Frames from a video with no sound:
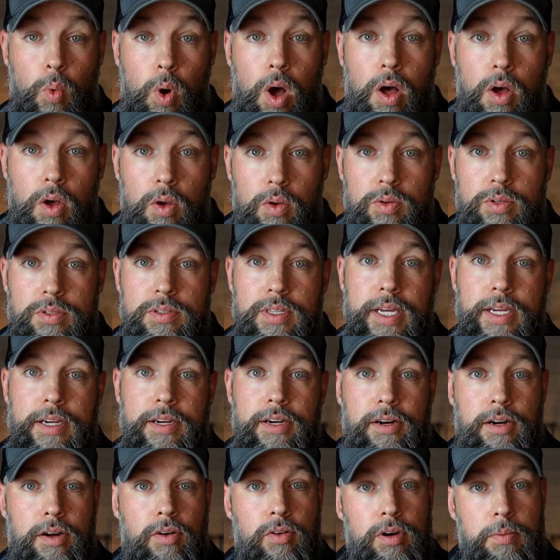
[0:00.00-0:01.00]
the walls that
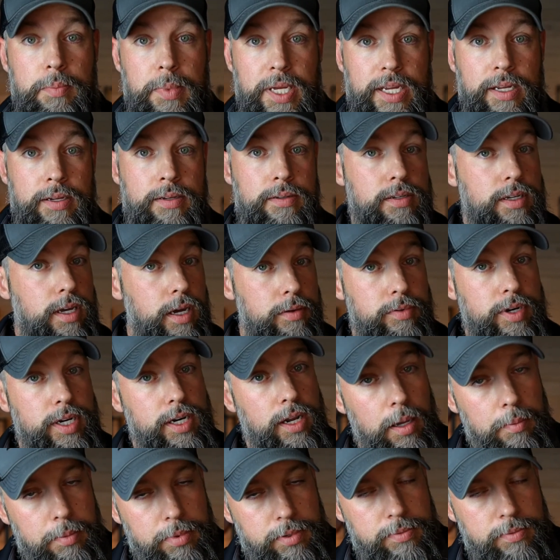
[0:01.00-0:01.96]
you're going to be covering up.